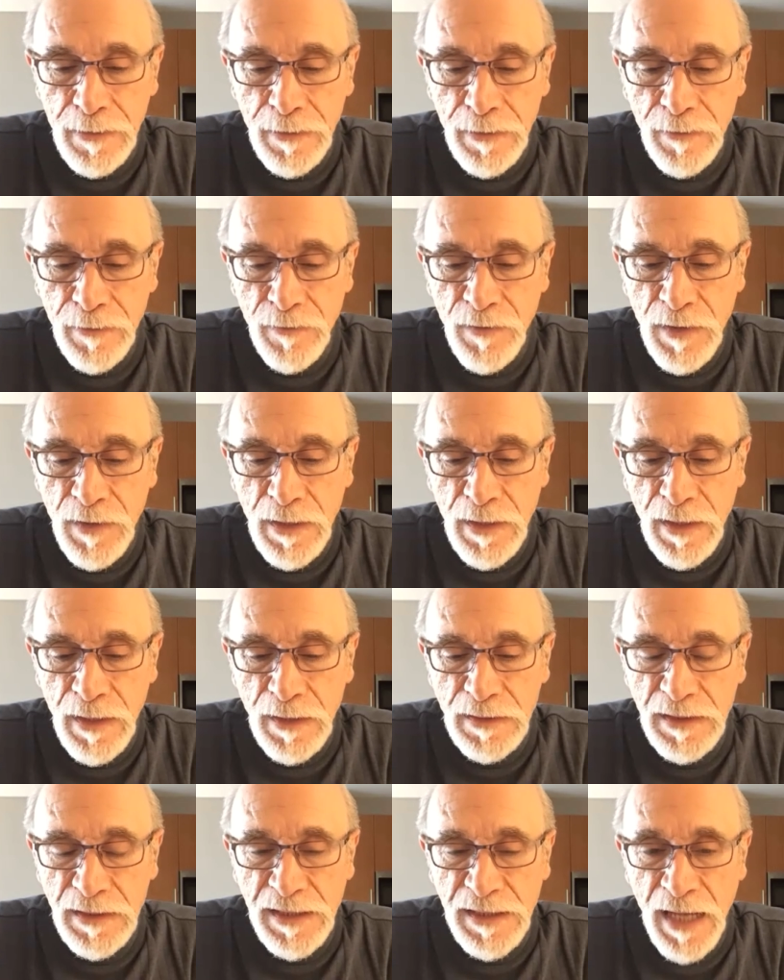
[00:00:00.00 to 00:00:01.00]
the uh,
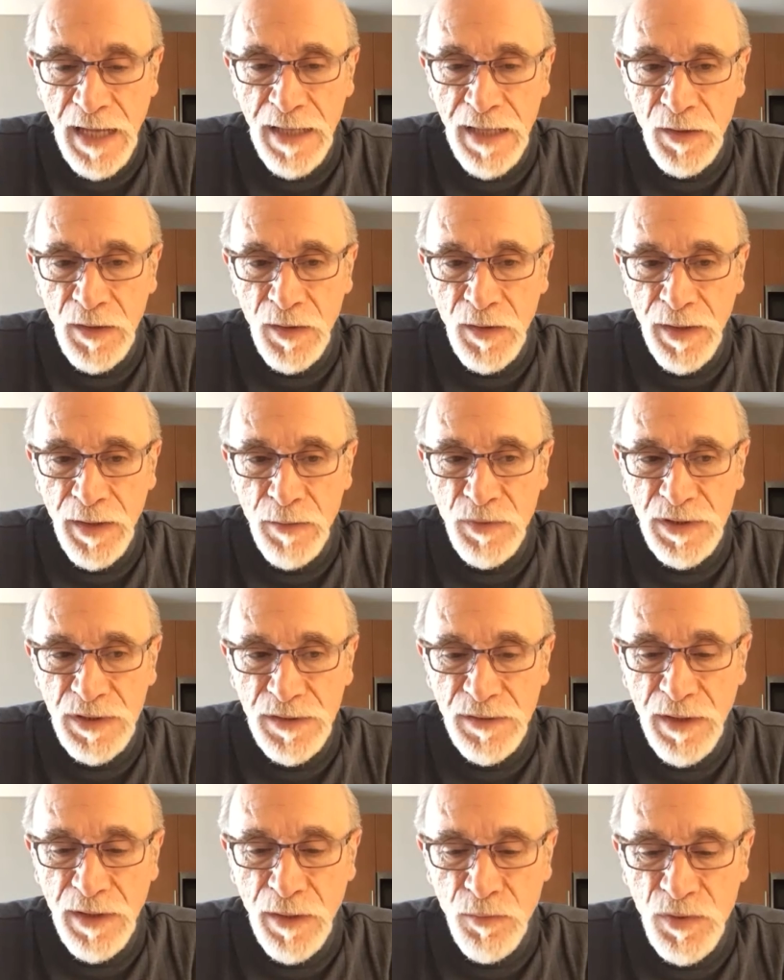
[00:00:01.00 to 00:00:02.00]
designer it
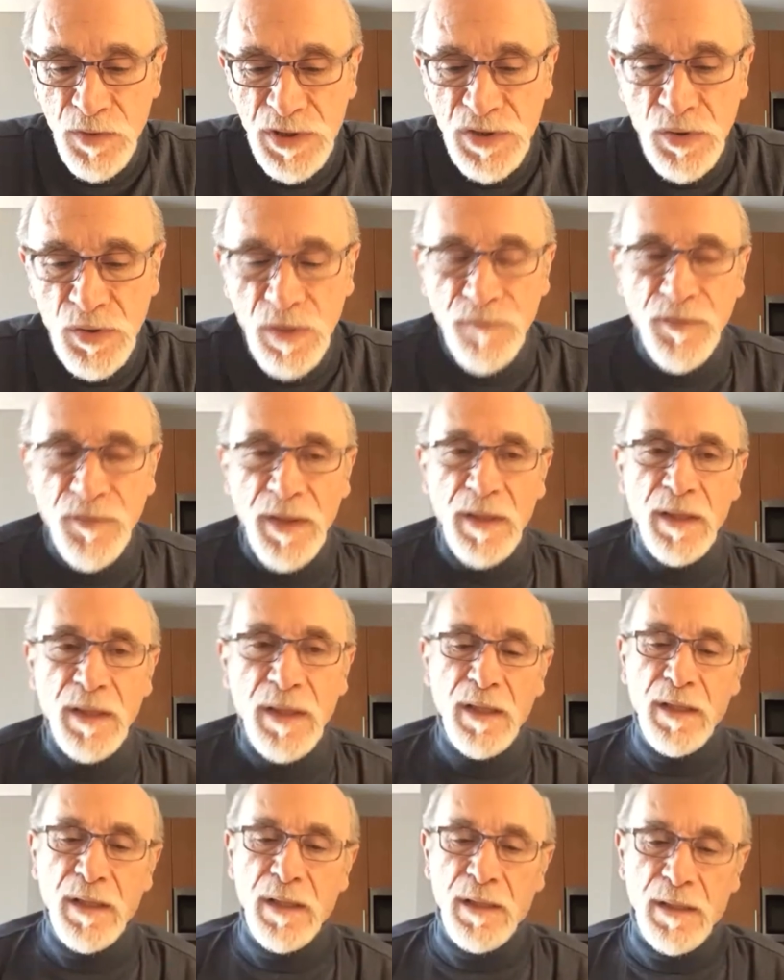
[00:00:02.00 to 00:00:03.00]
was it was sort of a
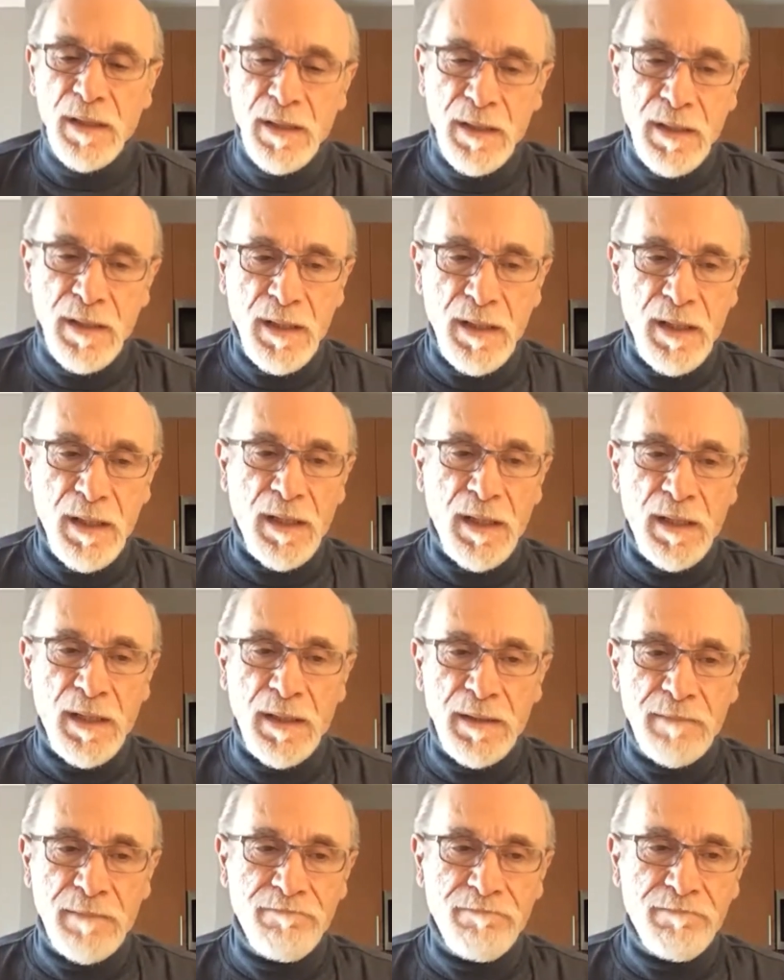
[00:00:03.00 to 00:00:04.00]
uh,
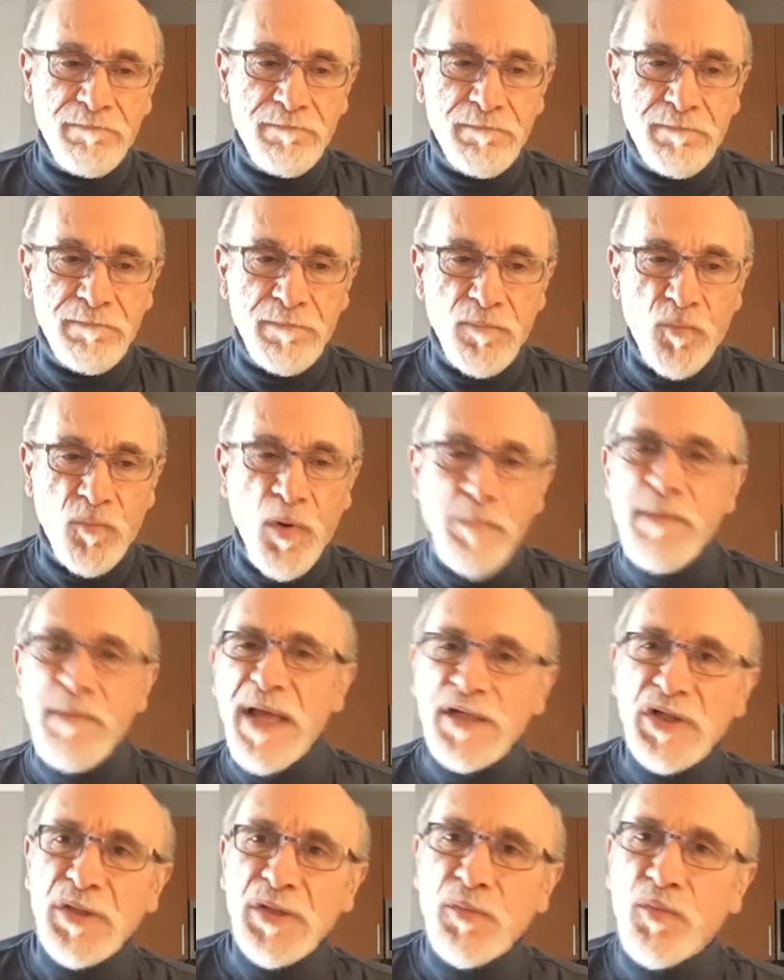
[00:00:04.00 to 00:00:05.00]
uh, what
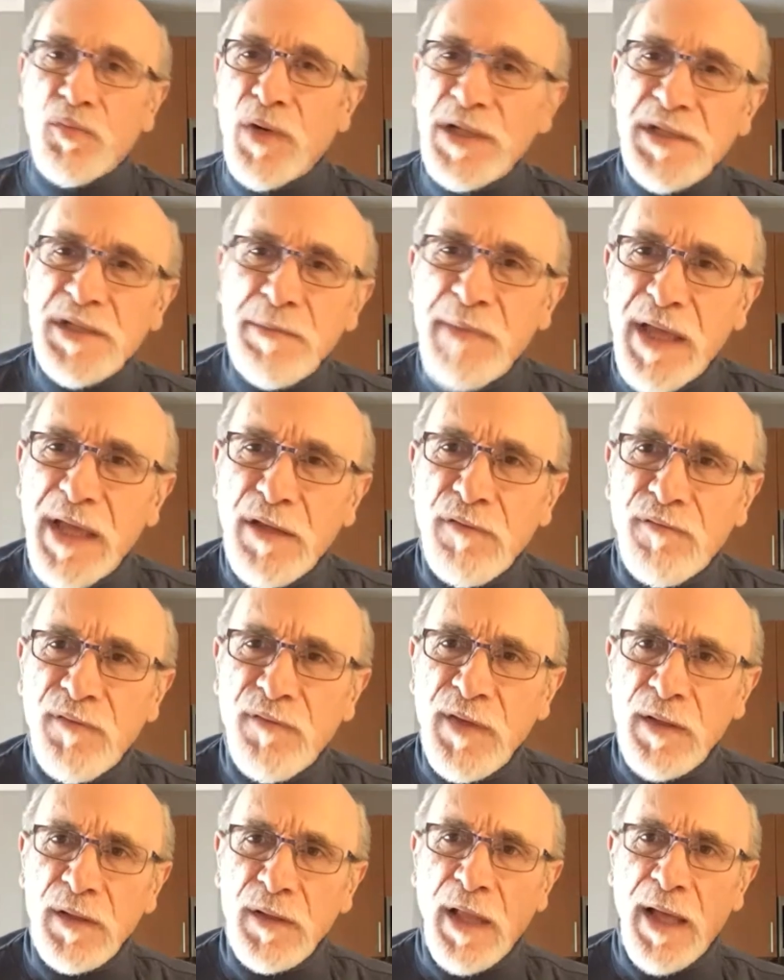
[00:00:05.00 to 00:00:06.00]
makes you what does it make you
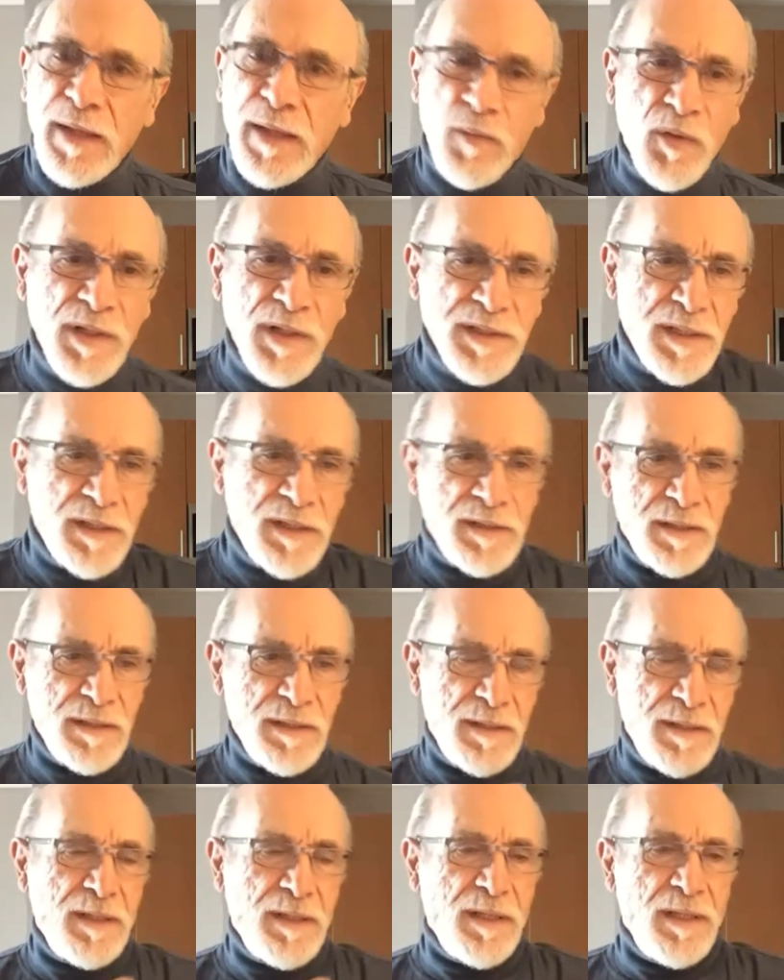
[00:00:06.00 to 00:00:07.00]
feel like what does it
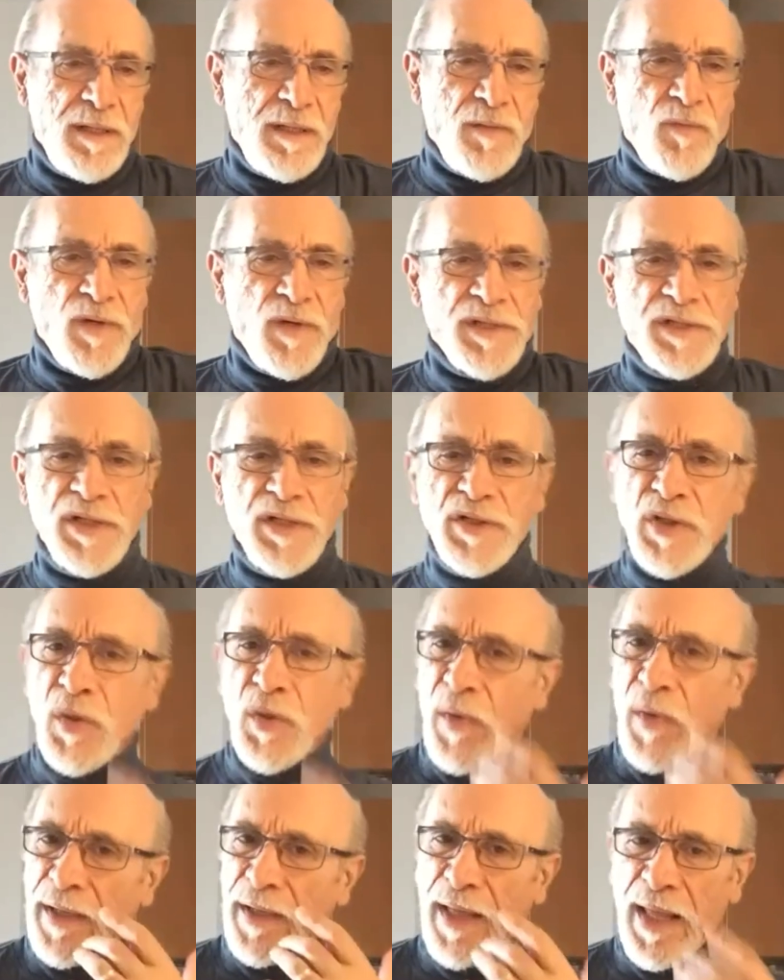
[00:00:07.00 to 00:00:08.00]
what does it
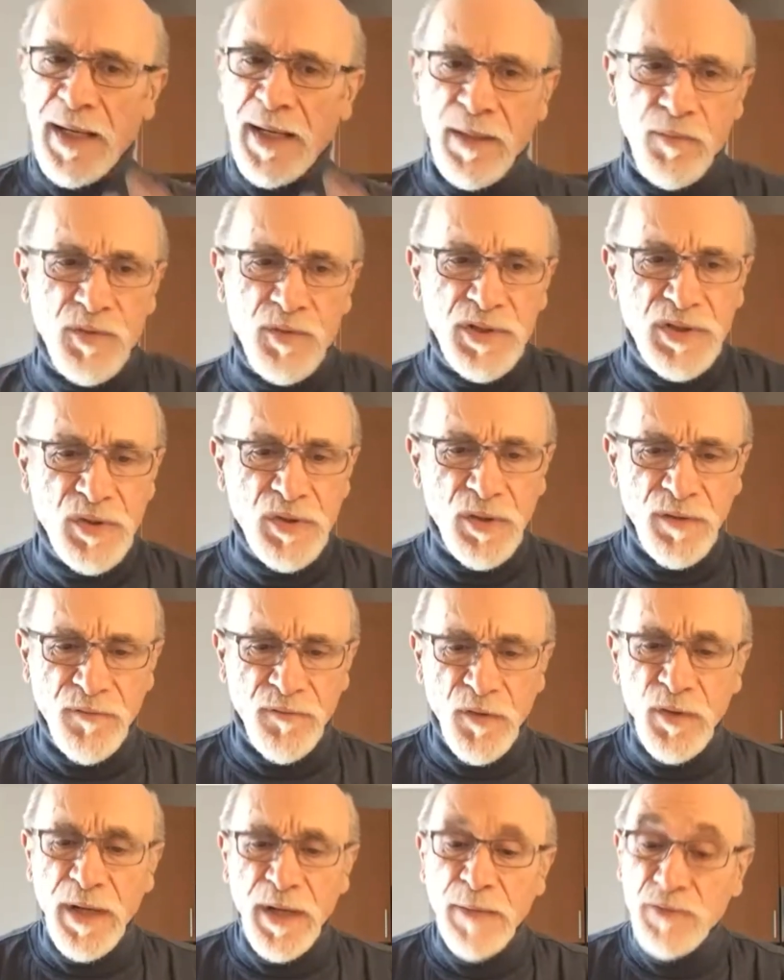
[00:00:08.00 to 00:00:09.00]
do and, and it was sort of
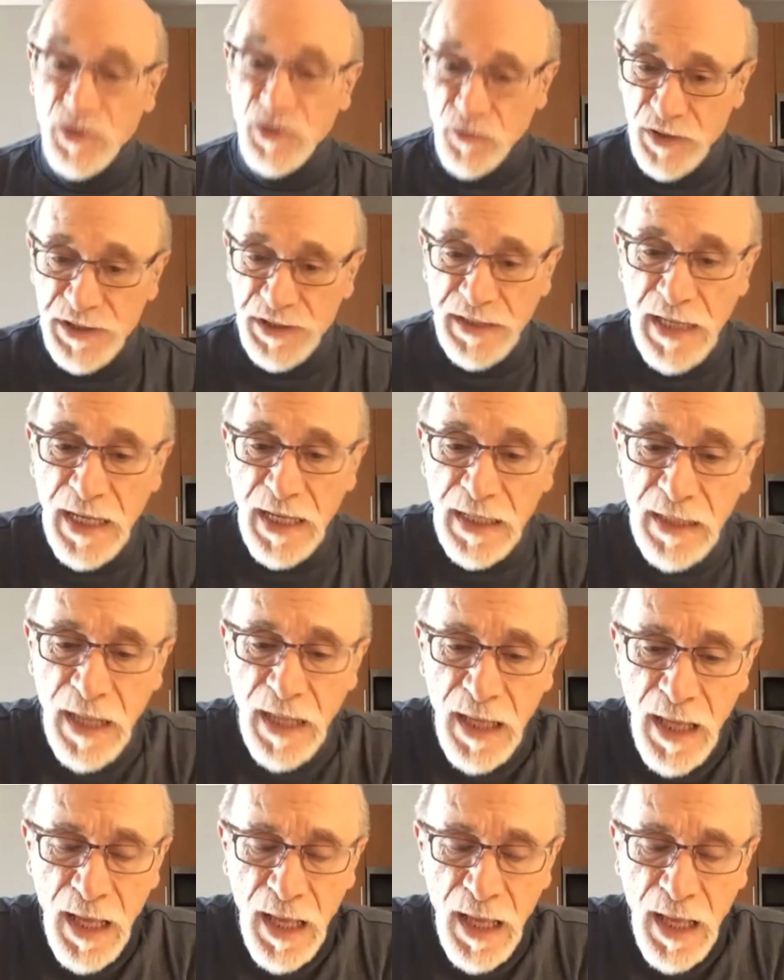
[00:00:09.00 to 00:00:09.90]
her name was christine